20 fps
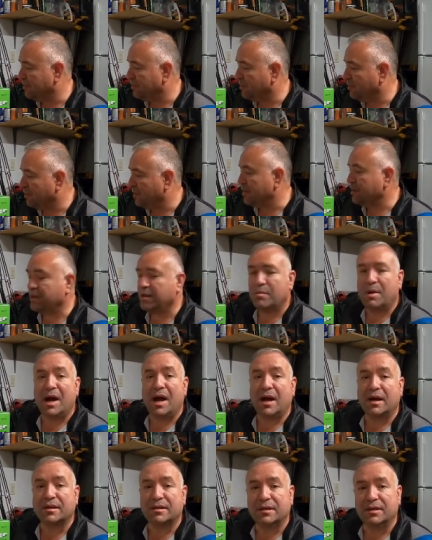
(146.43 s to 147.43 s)
according to the
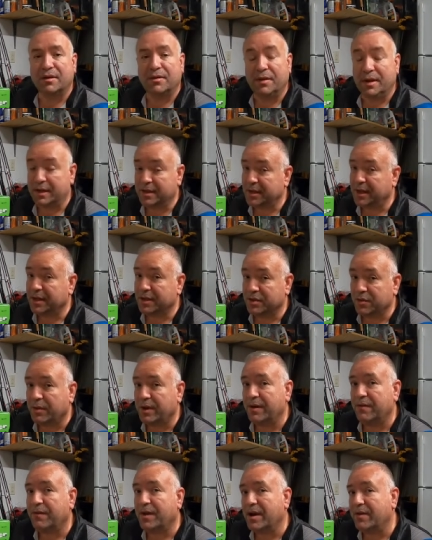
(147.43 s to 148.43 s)
box, they say a
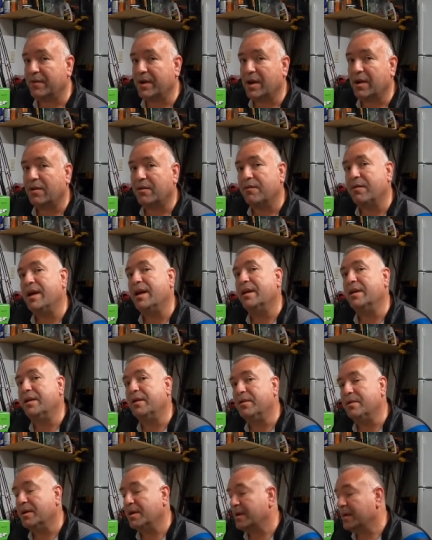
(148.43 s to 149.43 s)
$25 value.